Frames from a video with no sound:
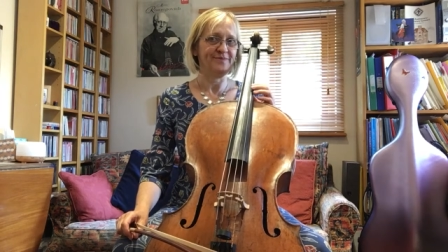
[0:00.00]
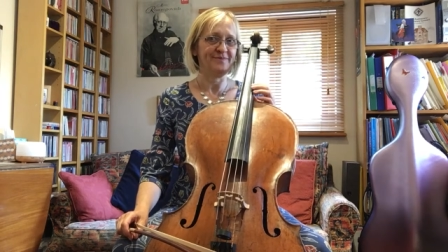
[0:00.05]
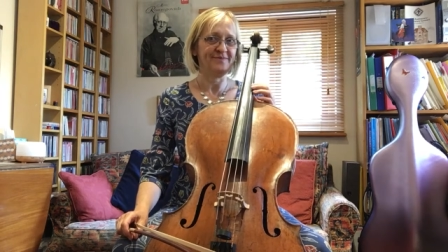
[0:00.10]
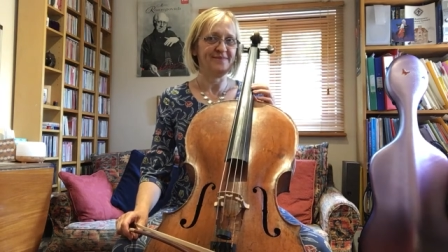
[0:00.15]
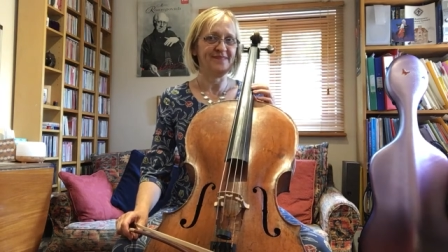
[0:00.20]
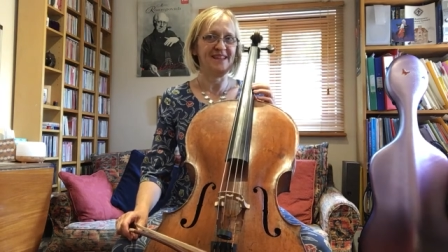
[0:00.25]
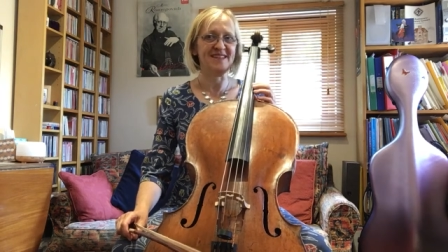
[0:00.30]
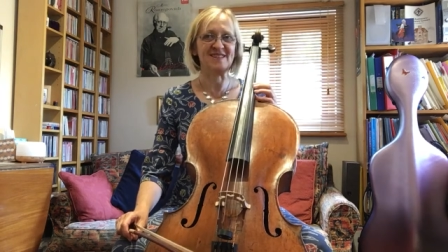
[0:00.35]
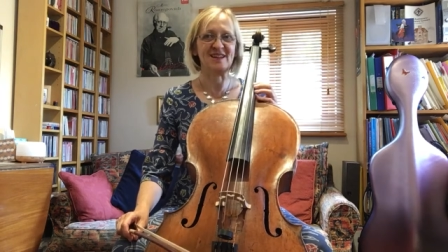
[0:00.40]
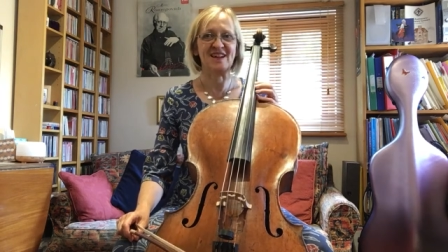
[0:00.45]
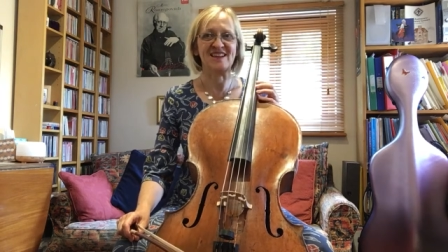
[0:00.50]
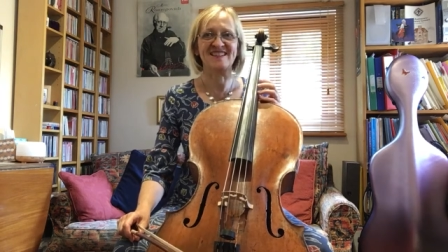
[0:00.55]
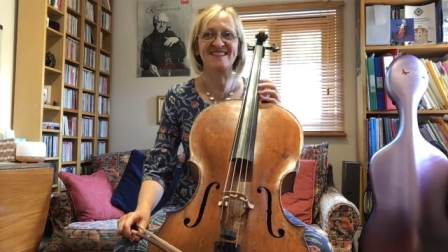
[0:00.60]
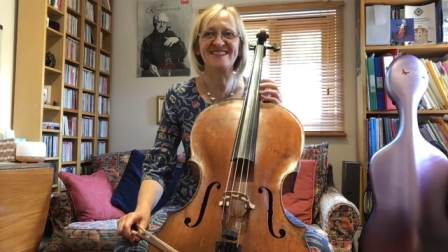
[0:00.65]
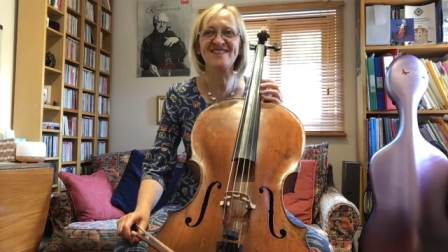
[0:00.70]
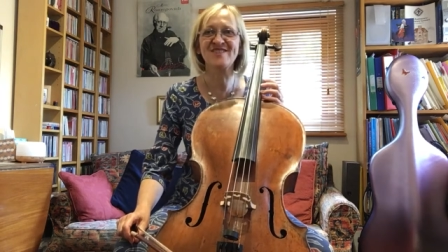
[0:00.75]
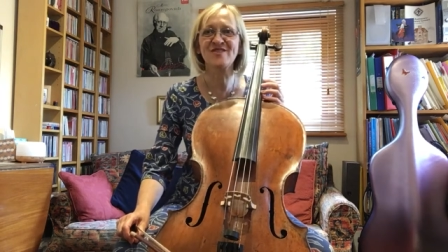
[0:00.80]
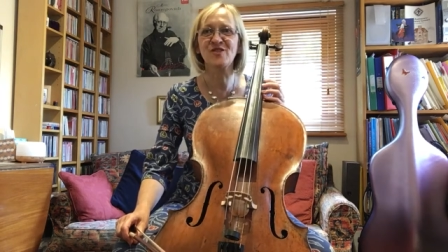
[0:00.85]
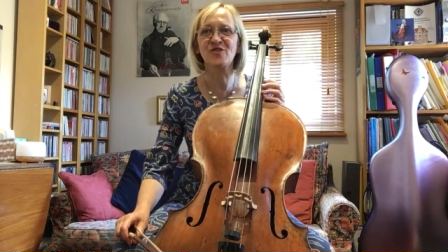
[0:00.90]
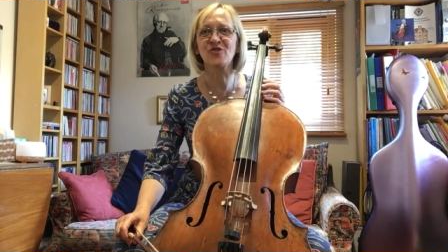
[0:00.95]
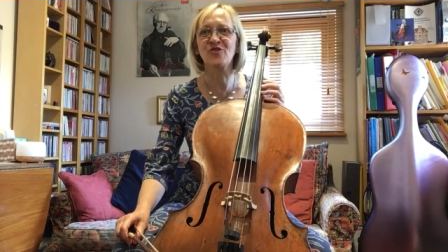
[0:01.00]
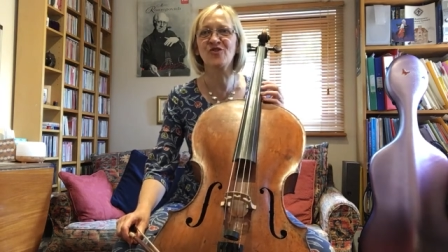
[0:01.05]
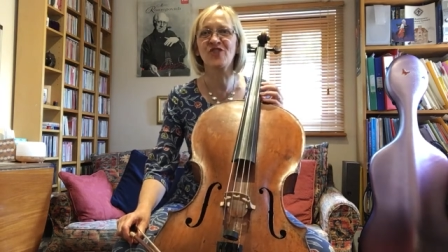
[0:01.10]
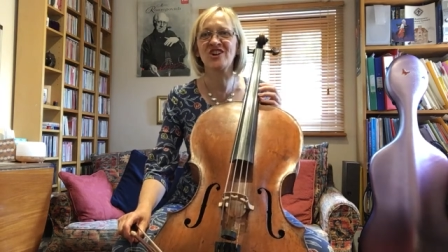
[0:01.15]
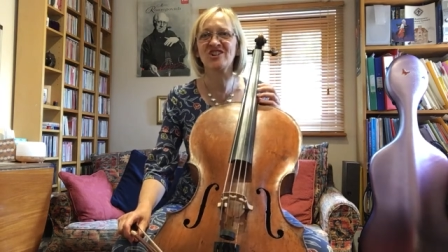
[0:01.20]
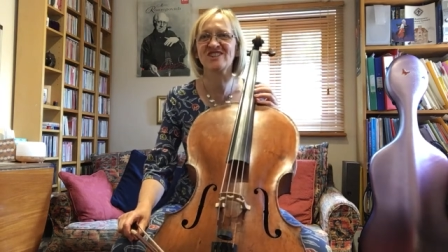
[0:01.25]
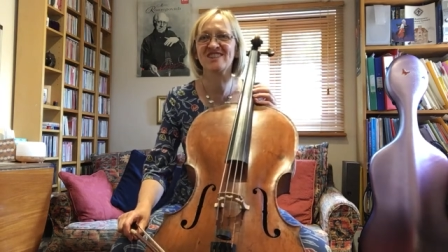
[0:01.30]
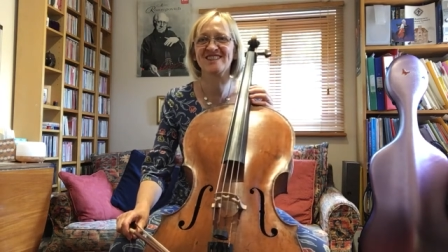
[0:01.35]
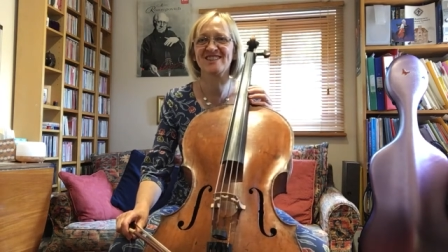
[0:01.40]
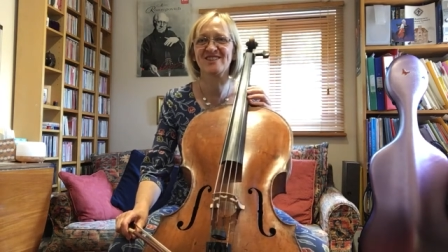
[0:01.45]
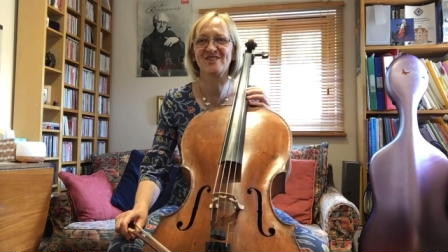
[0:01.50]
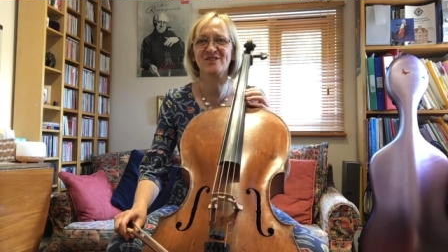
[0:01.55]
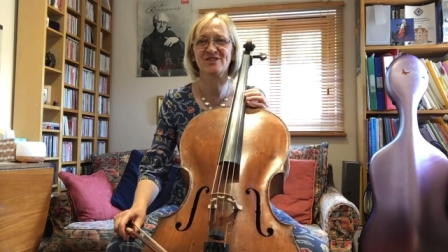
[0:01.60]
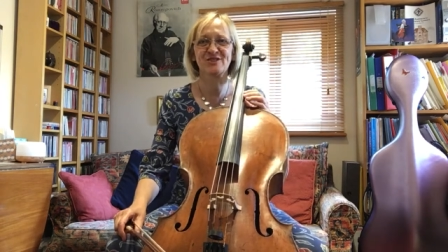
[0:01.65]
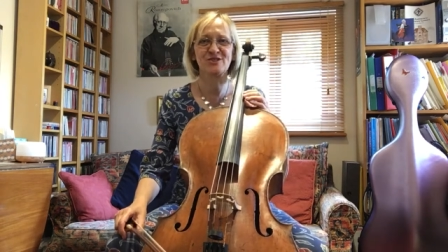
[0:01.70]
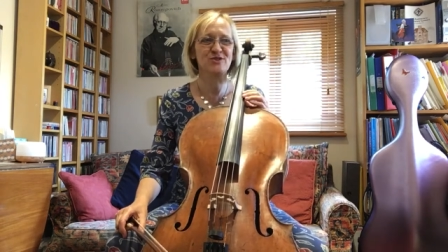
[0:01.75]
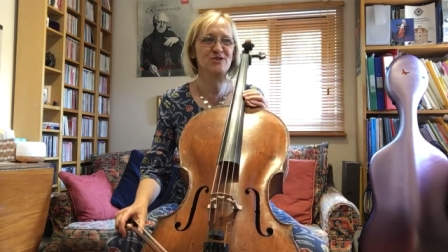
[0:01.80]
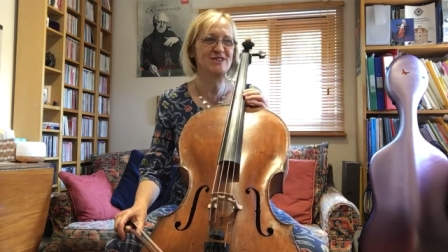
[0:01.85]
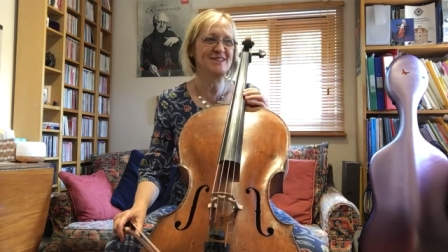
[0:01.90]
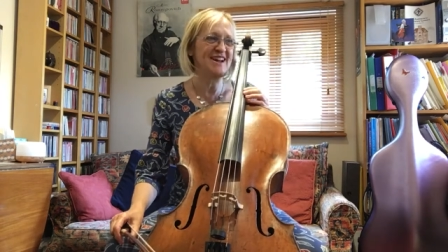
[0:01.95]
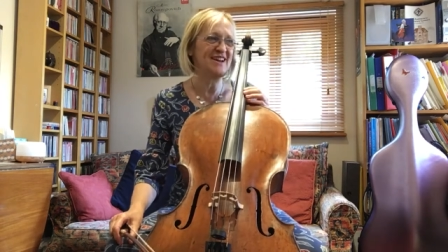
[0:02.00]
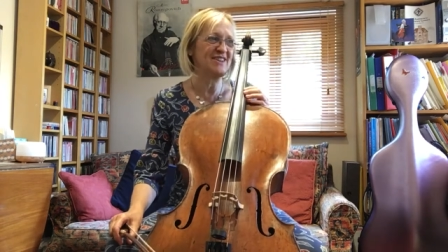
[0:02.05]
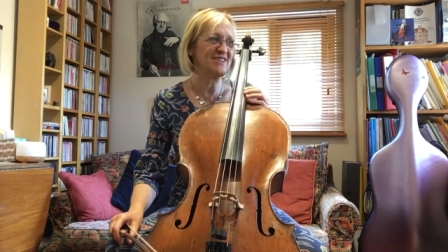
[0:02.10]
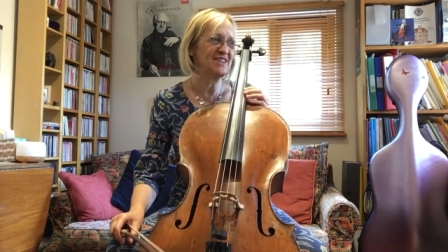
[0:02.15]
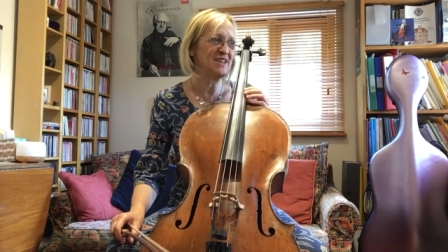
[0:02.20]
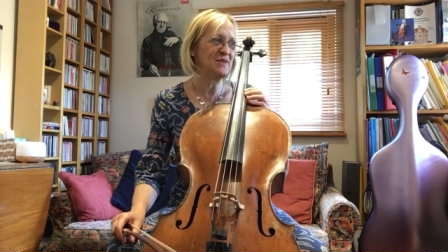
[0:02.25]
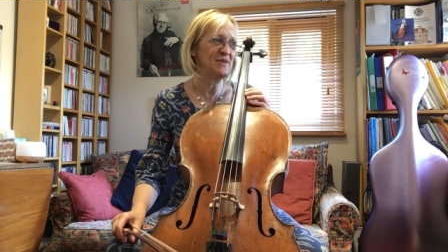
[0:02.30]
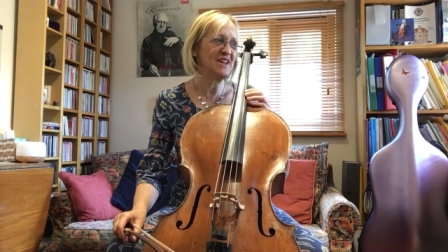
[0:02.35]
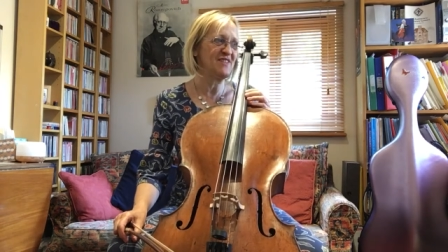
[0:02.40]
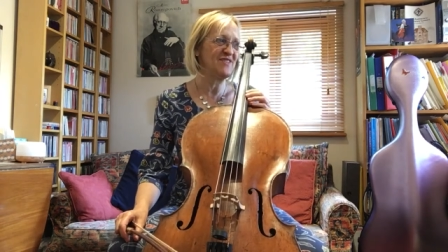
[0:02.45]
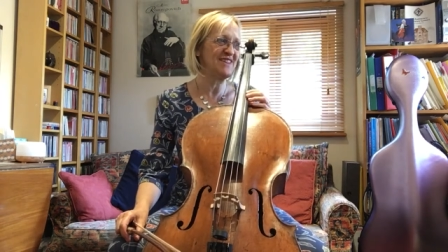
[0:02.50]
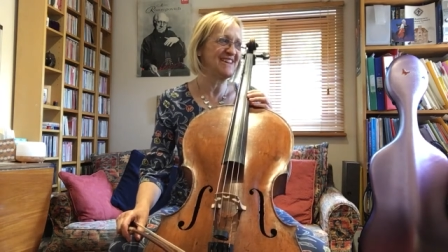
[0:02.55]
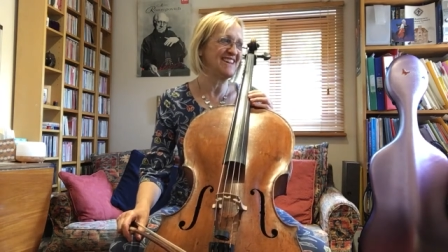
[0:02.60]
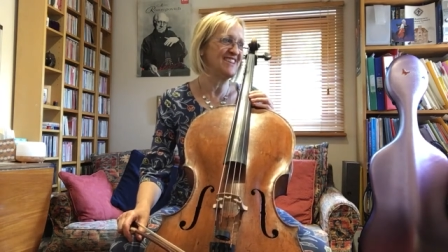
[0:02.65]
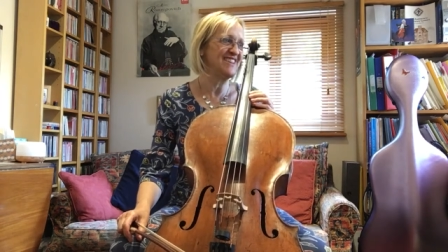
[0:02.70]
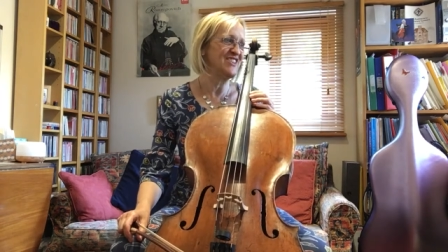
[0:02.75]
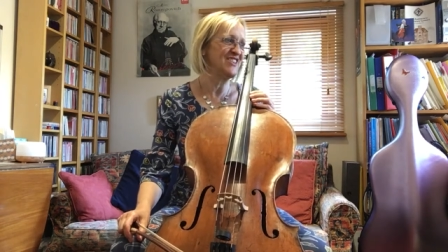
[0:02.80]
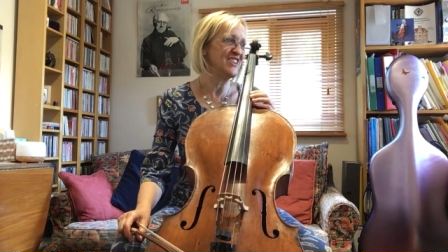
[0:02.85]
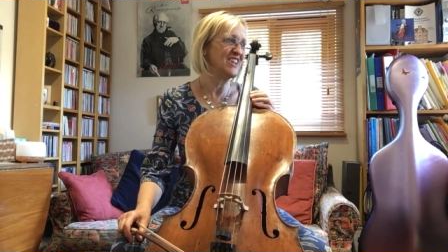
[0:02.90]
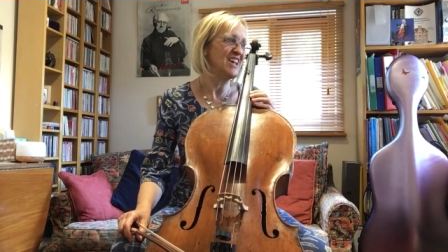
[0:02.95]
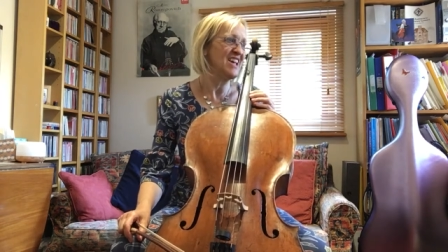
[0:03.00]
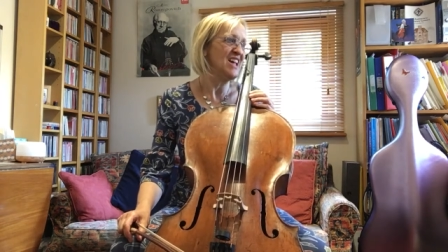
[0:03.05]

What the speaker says: Yes, I see you all rushing to your scores now to go and have a little look.